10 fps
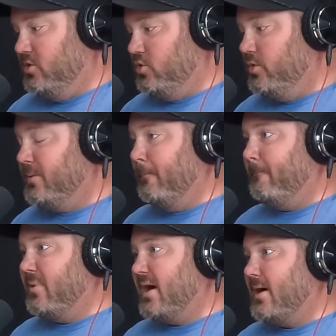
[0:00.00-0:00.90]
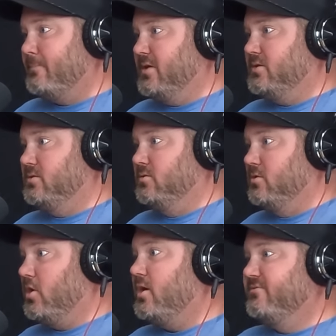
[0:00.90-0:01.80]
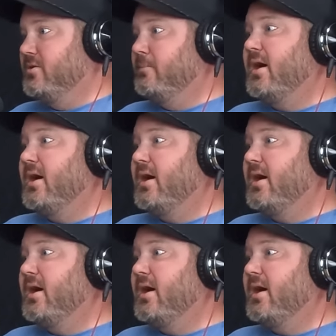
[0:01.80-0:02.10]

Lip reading: you can pop it off the